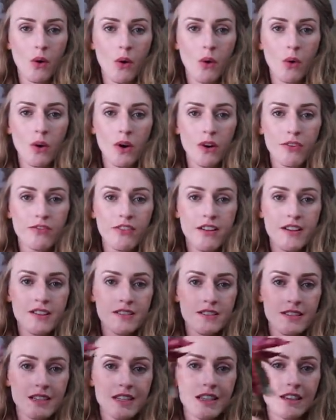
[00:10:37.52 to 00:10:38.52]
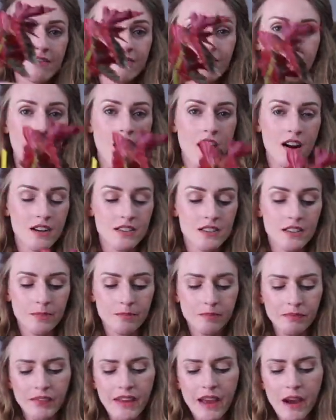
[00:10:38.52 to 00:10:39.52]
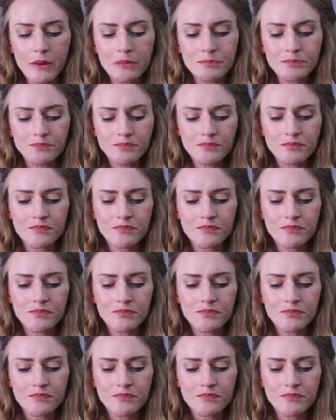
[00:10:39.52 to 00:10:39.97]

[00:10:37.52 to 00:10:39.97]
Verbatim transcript: Orphea Sea Fox. Now,